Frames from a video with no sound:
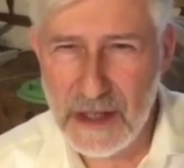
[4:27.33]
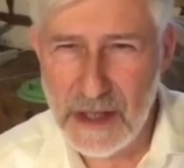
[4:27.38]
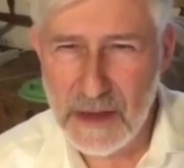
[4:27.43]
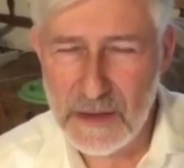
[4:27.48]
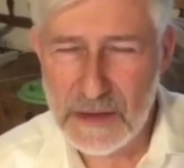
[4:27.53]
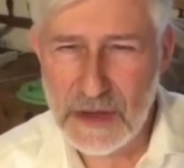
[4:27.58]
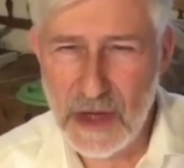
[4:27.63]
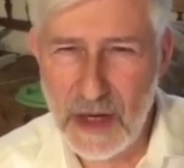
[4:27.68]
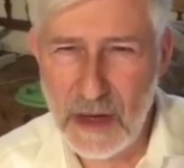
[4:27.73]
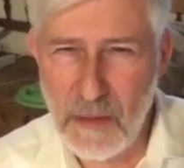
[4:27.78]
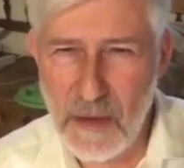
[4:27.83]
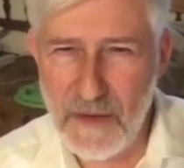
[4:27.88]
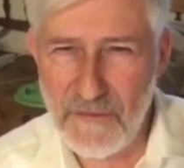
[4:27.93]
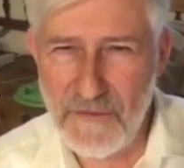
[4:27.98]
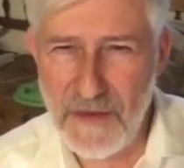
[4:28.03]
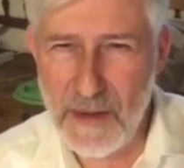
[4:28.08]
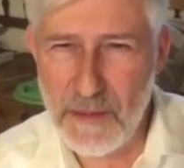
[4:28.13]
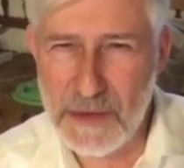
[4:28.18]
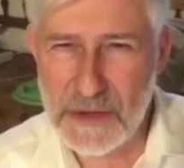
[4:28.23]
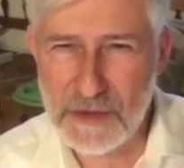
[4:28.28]
He's talking about a
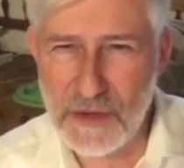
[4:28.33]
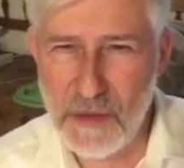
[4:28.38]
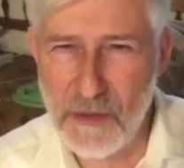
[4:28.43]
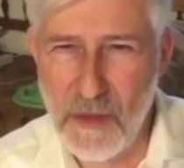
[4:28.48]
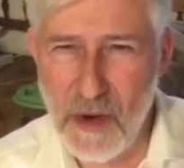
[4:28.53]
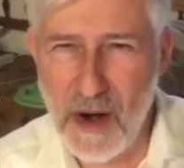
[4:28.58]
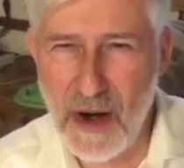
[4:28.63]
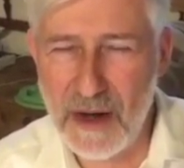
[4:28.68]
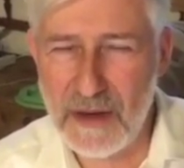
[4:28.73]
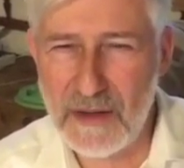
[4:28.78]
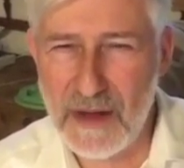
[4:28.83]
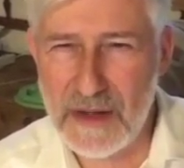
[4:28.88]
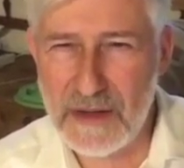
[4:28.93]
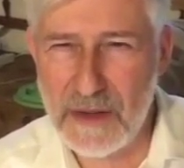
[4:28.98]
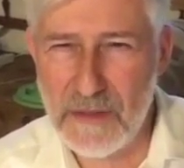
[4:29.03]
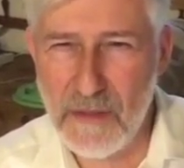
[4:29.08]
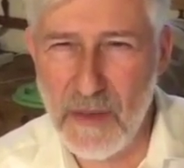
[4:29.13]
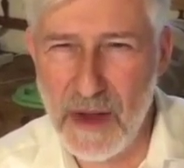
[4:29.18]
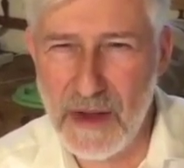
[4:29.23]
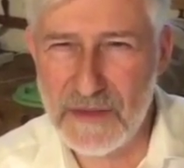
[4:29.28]
famous remark that the
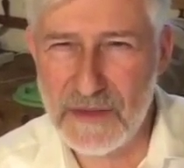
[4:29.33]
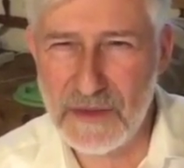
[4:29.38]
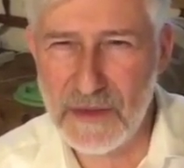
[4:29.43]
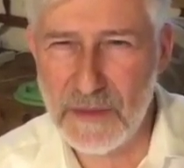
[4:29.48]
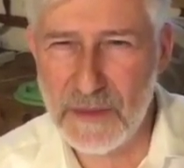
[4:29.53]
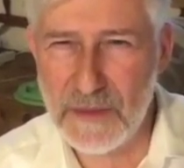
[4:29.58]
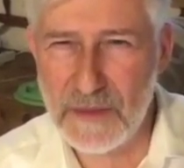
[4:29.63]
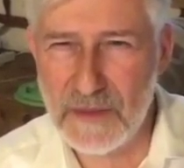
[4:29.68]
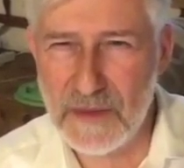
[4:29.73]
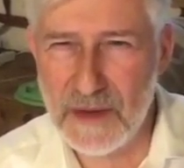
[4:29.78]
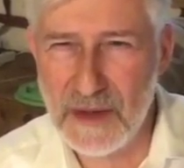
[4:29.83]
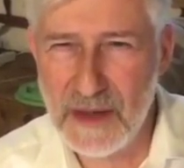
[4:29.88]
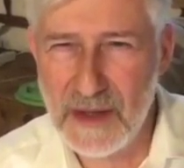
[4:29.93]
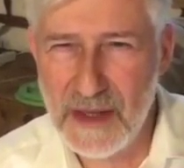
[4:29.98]
Muslims